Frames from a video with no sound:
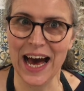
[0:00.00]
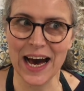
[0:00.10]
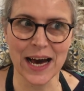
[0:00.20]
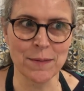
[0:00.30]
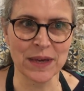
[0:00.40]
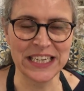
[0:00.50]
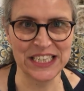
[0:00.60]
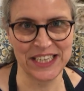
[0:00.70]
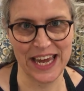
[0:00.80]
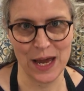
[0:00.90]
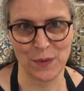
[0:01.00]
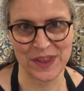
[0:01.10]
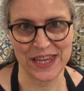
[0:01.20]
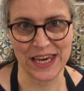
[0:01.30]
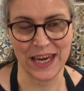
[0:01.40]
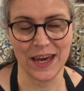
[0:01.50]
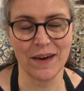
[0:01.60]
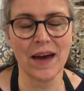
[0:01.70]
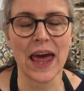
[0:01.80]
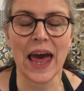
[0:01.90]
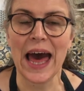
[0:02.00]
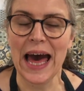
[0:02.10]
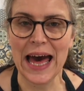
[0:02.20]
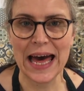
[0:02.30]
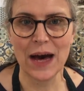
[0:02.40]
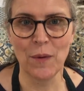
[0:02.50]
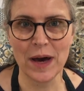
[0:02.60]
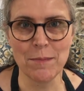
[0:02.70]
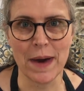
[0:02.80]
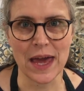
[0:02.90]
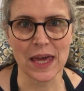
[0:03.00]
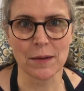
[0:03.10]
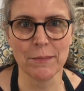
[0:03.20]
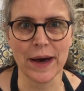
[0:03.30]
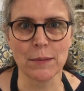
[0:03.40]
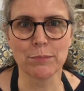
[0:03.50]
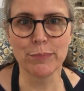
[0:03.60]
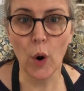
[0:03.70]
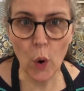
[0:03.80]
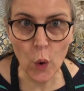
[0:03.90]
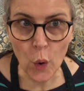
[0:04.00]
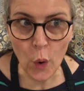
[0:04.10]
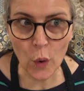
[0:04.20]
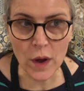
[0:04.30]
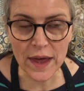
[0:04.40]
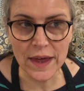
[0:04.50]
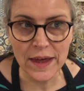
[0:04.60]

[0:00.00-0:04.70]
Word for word: I'm going to share with you how I make my pork